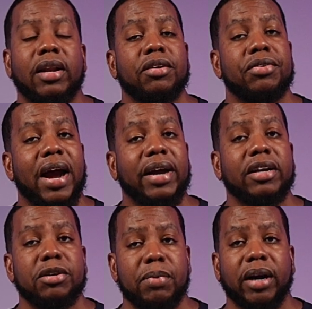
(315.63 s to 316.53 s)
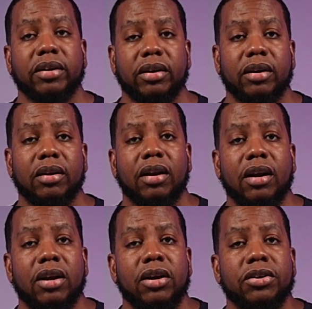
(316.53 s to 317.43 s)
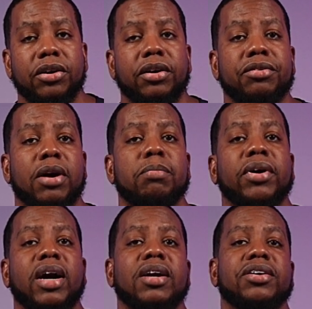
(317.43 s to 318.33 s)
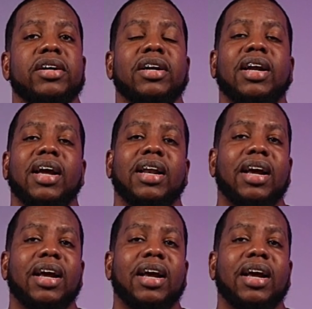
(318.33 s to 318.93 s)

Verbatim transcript: in the track inspector. So your drum percussion and